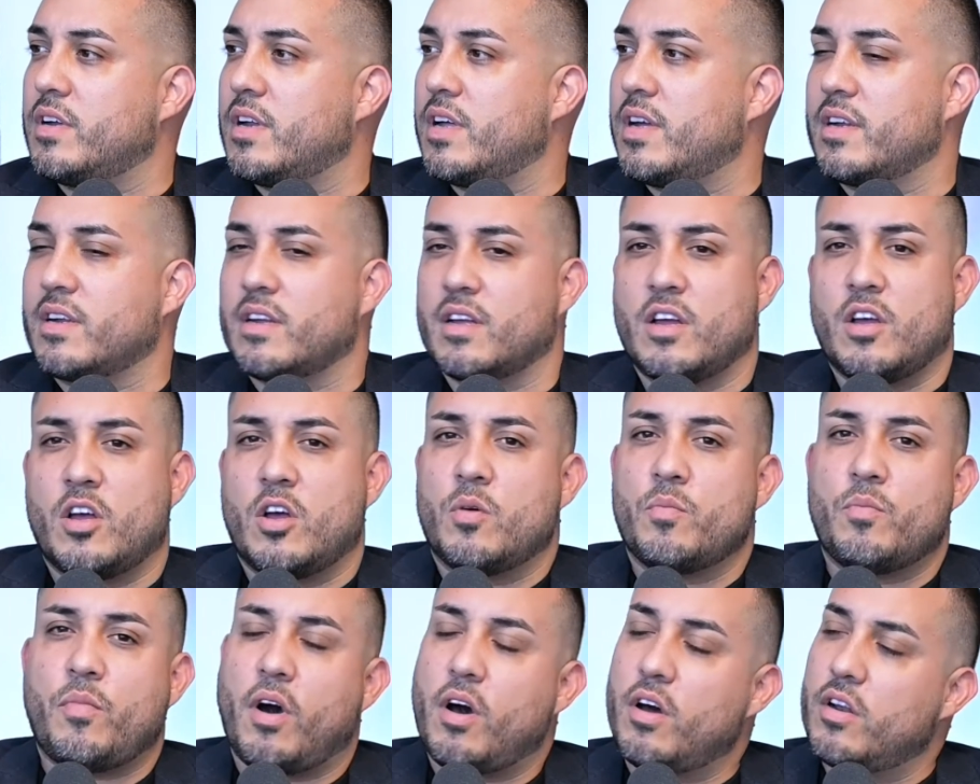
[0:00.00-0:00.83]
like
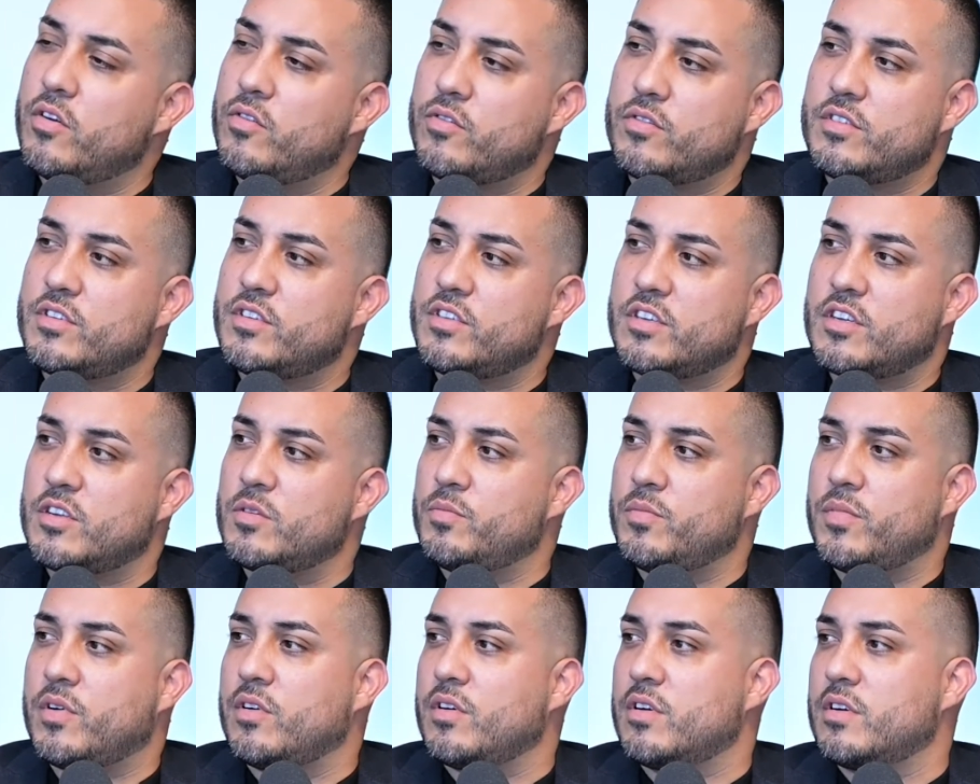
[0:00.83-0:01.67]
Paul Laurence
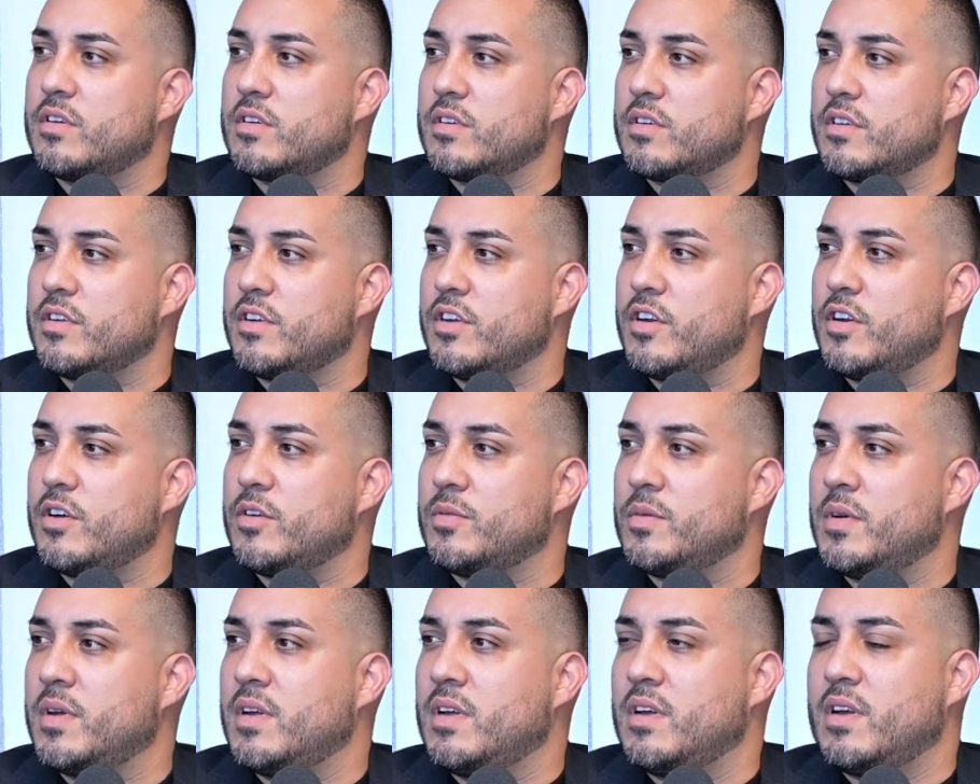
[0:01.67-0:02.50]
Dunbar. You know,
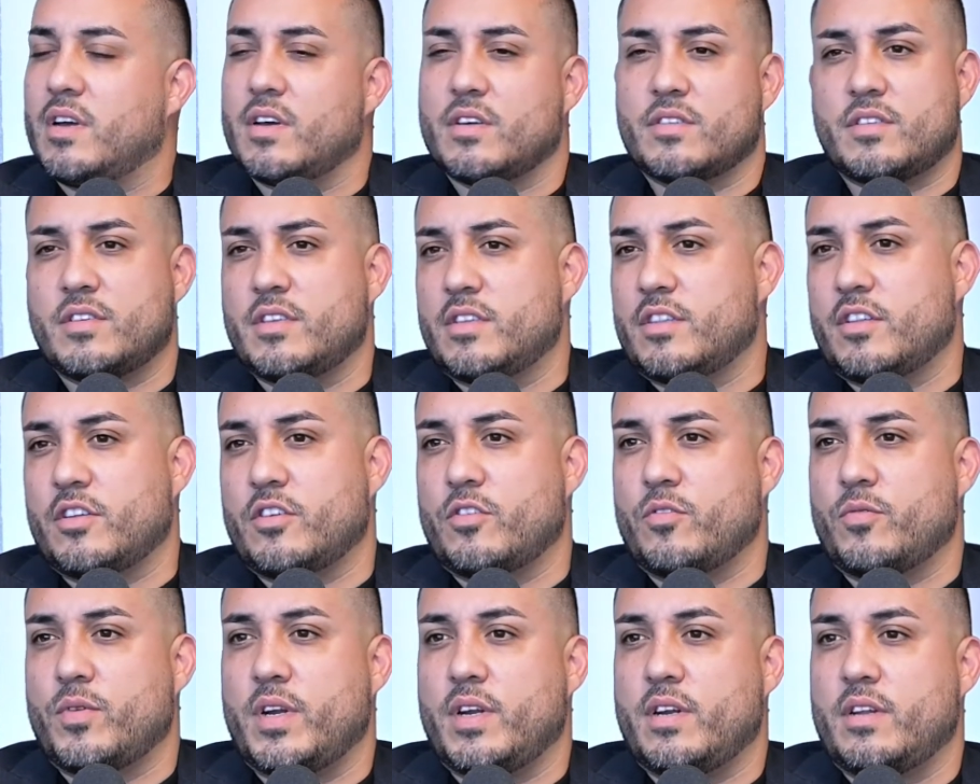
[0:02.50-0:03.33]
I'll sit there
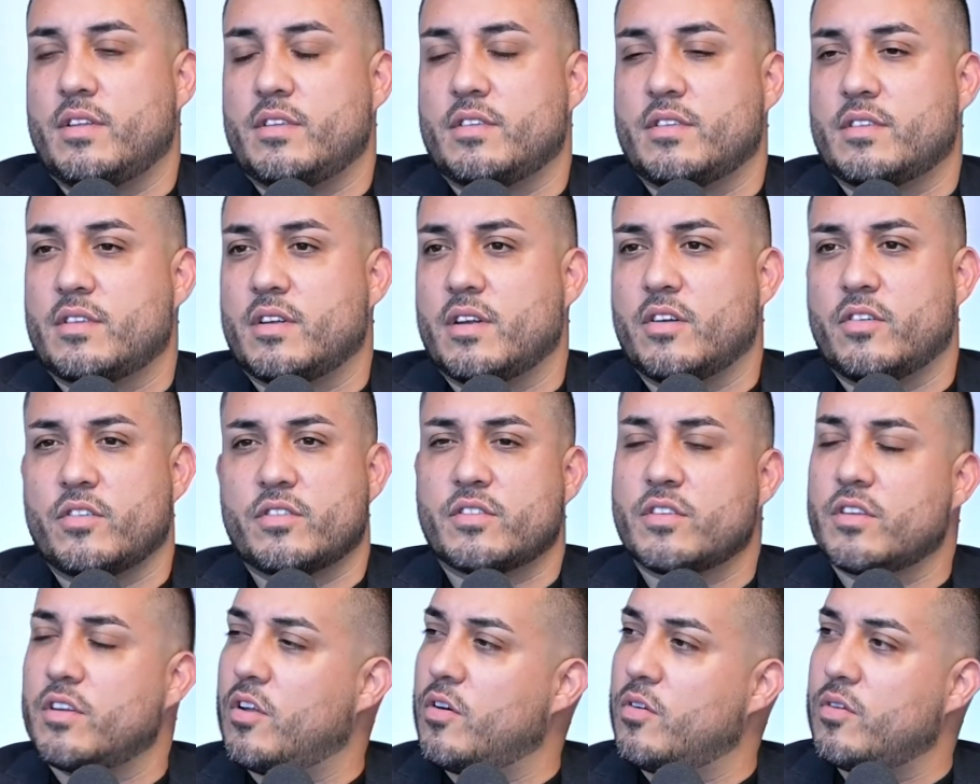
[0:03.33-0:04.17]
and read his
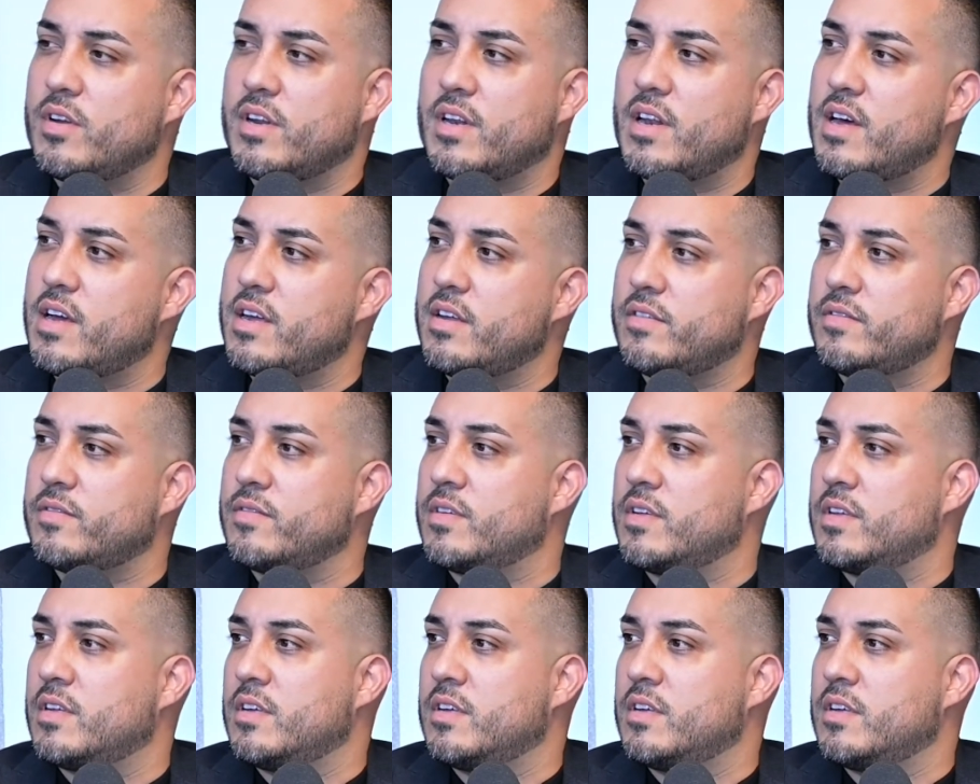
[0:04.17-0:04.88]
lyrics of lowly life.